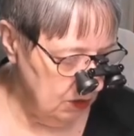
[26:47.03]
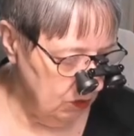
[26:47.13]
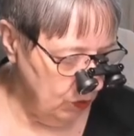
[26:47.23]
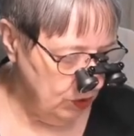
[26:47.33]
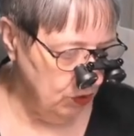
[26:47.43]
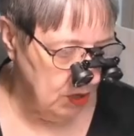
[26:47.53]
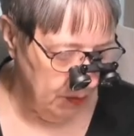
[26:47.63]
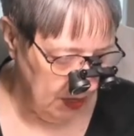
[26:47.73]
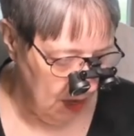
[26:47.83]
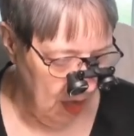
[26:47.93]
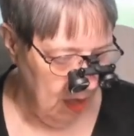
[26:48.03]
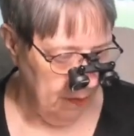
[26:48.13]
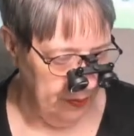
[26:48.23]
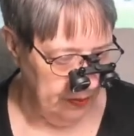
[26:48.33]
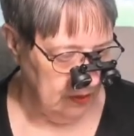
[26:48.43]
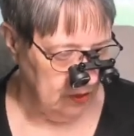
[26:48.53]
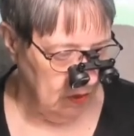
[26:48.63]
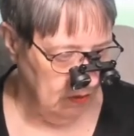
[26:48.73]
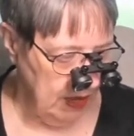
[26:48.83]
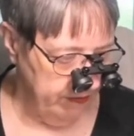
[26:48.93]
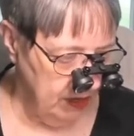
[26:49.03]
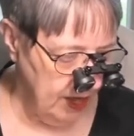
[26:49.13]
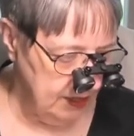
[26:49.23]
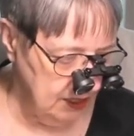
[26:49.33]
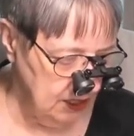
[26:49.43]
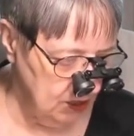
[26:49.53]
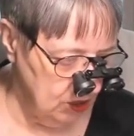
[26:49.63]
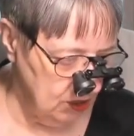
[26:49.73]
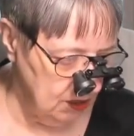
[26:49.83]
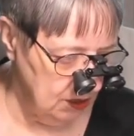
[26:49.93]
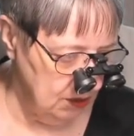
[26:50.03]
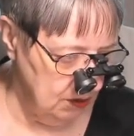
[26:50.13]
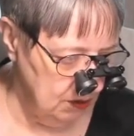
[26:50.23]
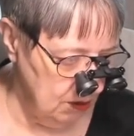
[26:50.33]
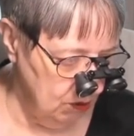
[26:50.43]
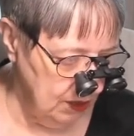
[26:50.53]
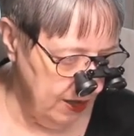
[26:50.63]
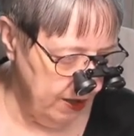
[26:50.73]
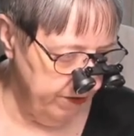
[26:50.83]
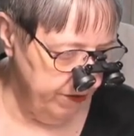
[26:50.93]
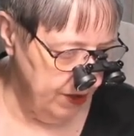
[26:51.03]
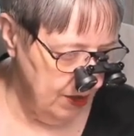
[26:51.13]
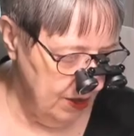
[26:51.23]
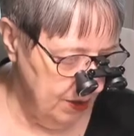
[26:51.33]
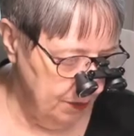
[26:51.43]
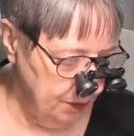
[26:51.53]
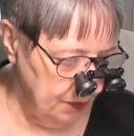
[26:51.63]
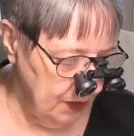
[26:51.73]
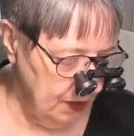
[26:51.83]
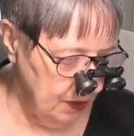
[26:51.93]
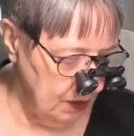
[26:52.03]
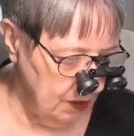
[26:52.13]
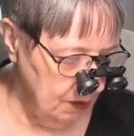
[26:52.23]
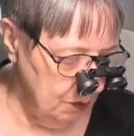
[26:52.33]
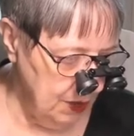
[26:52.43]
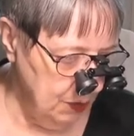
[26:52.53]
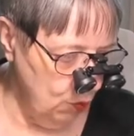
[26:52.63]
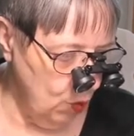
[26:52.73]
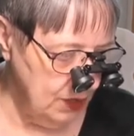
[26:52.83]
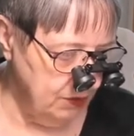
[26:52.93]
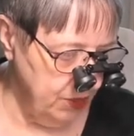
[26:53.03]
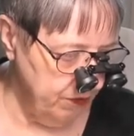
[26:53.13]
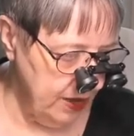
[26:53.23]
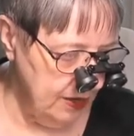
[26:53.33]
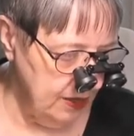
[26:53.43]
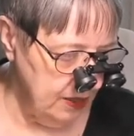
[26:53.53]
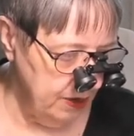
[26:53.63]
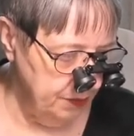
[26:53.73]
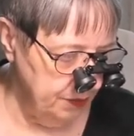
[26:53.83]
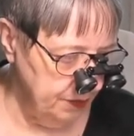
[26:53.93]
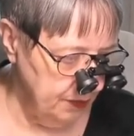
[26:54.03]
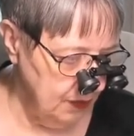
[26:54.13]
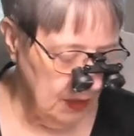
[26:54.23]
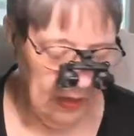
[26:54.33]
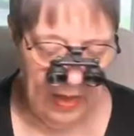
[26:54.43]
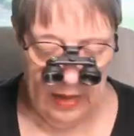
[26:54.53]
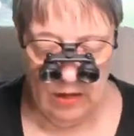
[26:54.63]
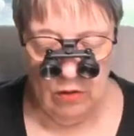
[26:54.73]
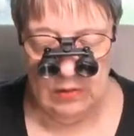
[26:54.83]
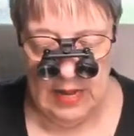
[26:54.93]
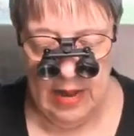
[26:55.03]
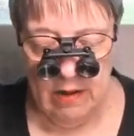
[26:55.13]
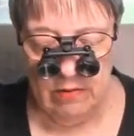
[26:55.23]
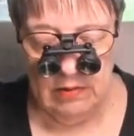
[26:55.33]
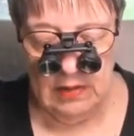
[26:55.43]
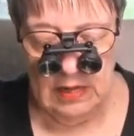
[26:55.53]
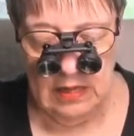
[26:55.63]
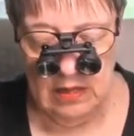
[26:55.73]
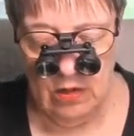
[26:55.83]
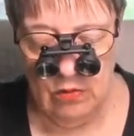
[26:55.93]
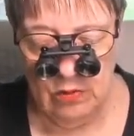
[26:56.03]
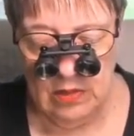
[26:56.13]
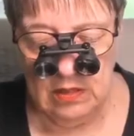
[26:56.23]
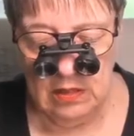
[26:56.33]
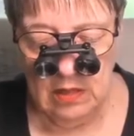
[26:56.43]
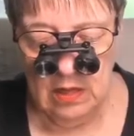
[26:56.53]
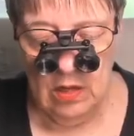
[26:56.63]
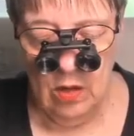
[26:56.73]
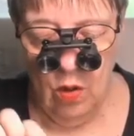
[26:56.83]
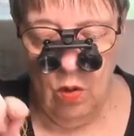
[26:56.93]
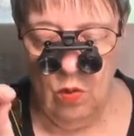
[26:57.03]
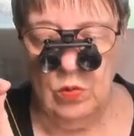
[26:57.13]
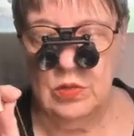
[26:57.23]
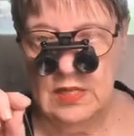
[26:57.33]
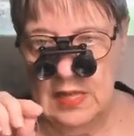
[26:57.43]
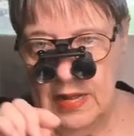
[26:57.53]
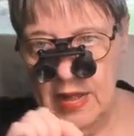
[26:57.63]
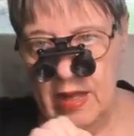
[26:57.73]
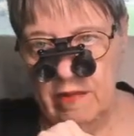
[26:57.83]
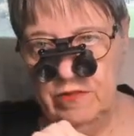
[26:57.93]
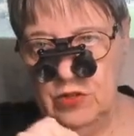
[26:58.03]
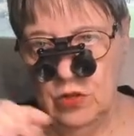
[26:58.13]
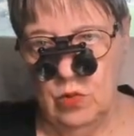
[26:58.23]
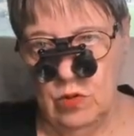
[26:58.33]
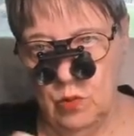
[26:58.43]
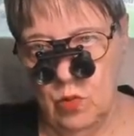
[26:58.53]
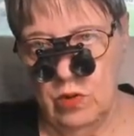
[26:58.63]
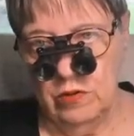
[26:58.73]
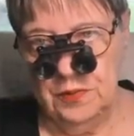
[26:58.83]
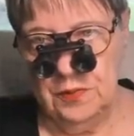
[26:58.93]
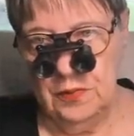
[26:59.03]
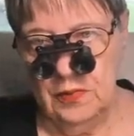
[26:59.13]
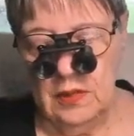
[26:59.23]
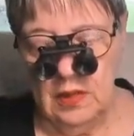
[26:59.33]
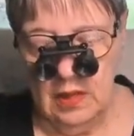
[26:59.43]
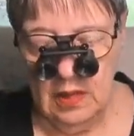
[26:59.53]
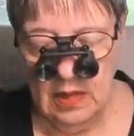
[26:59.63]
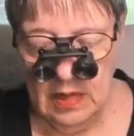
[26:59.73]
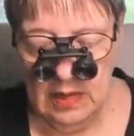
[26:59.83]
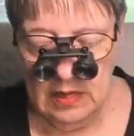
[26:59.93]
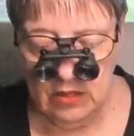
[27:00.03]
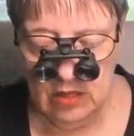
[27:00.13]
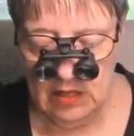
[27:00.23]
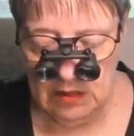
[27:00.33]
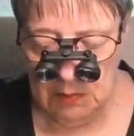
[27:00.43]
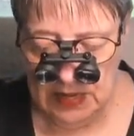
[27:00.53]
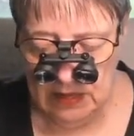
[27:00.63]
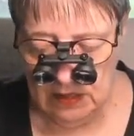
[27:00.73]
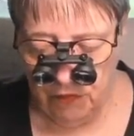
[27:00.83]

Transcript: when you're coming up, don't have a lot of stitches, only have maybe one thread in them, and go down in those holes that have two or more. It just makes